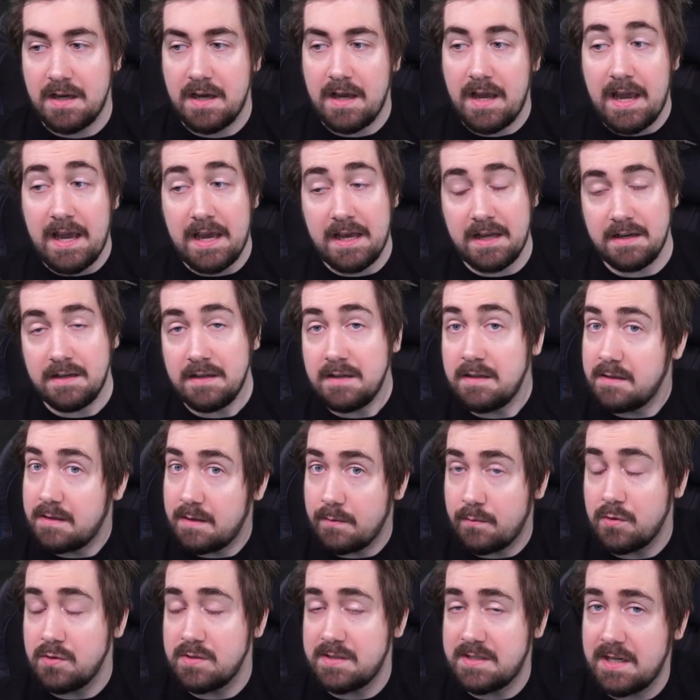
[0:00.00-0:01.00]
And the
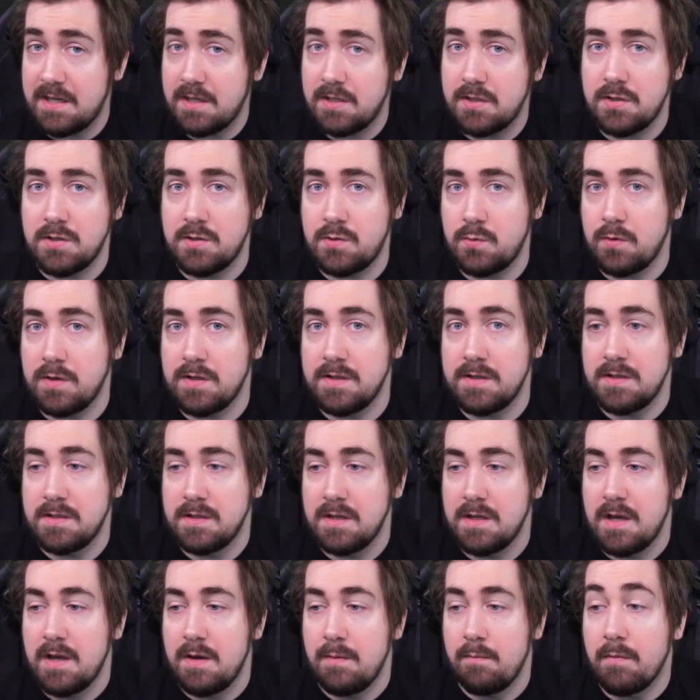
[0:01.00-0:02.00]
most dangerous one,
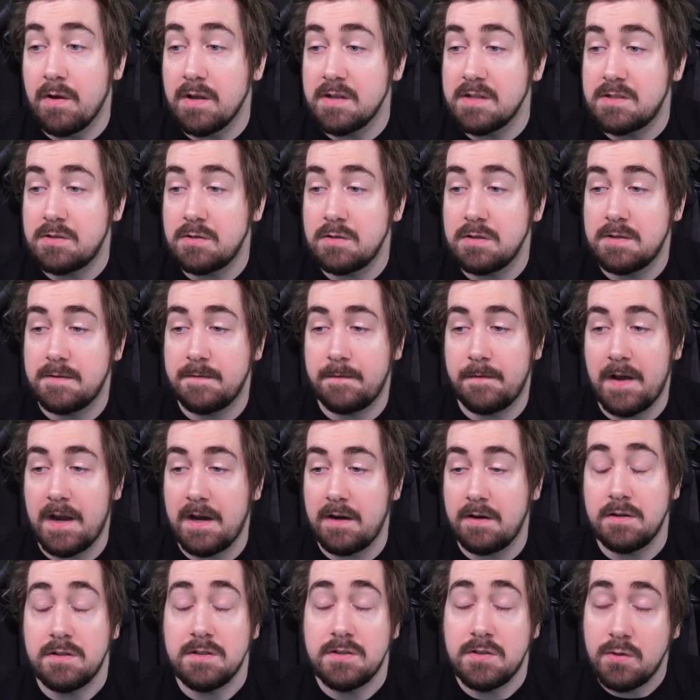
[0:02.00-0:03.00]
monsters
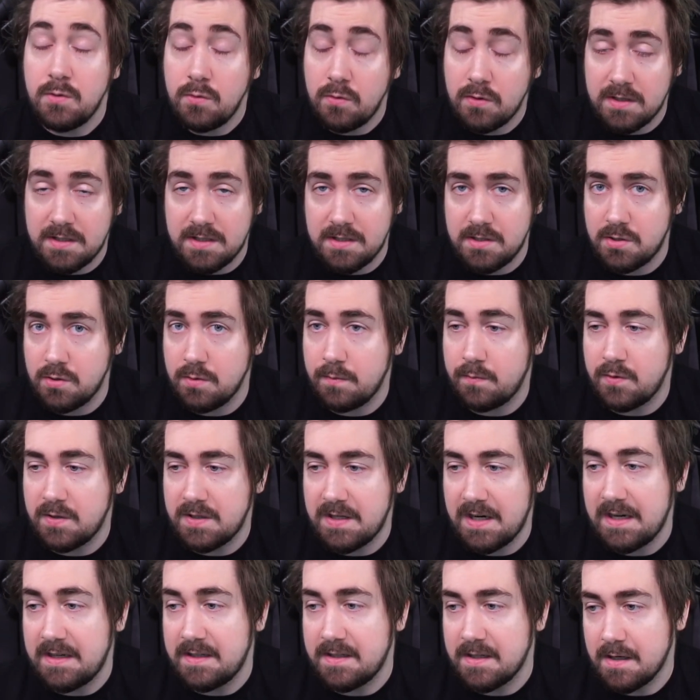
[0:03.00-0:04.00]
fire 2 additional
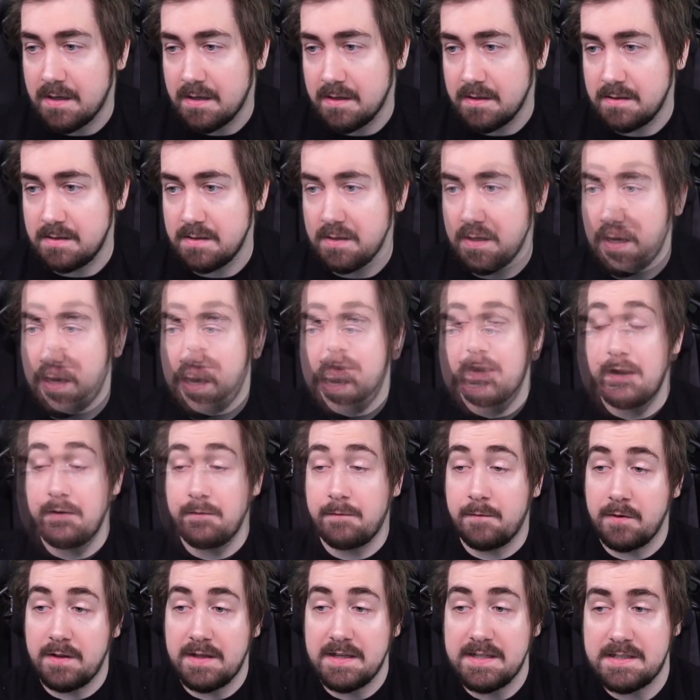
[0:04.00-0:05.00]
projectiles. And
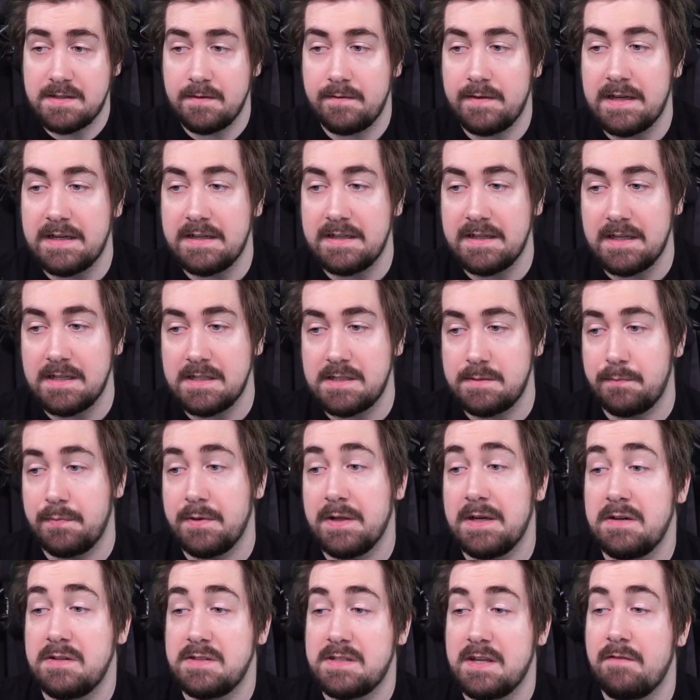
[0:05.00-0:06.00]
for this event, its
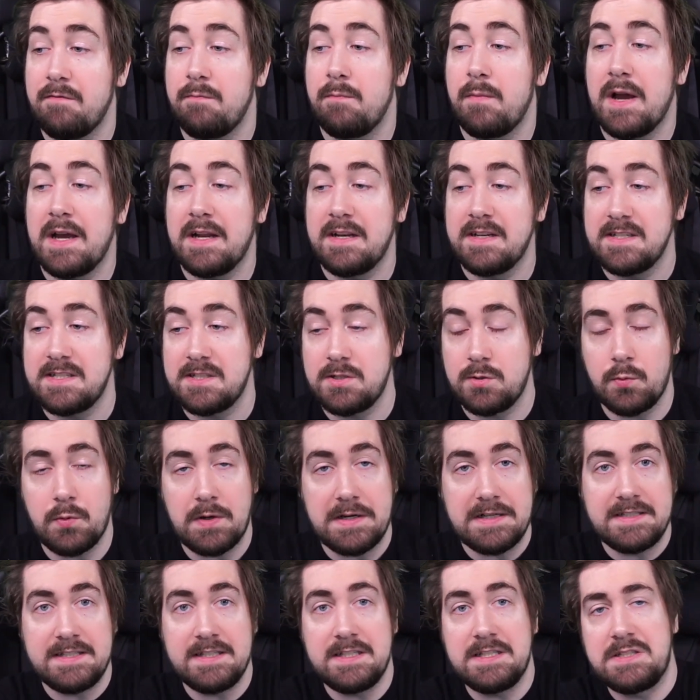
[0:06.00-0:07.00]
players have minus
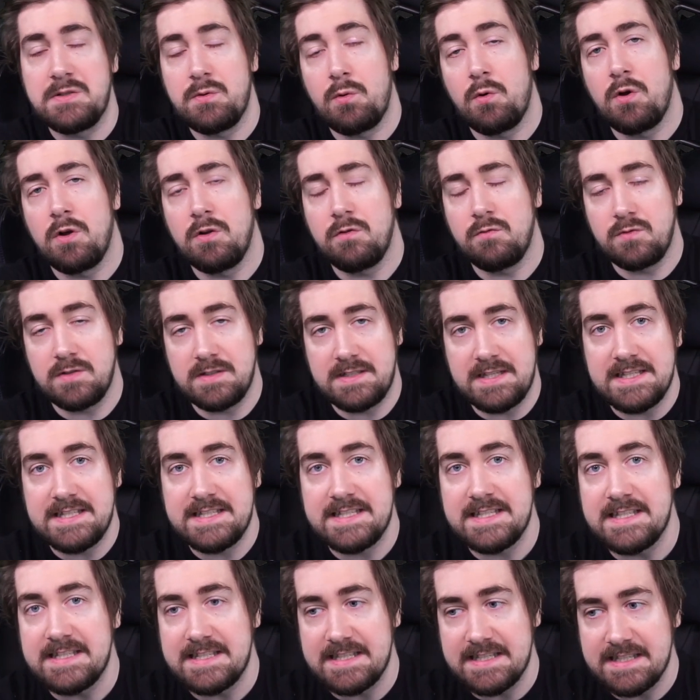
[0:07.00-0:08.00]
20 to all
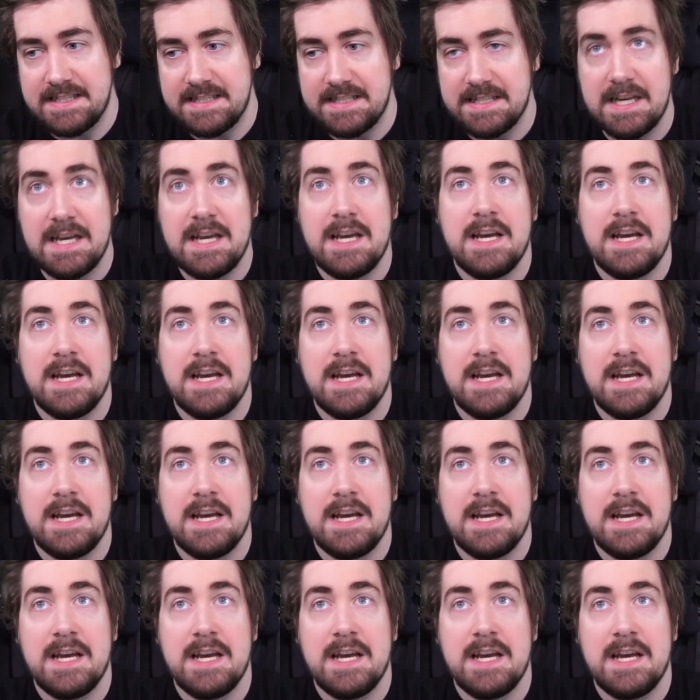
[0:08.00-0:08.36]
resistances.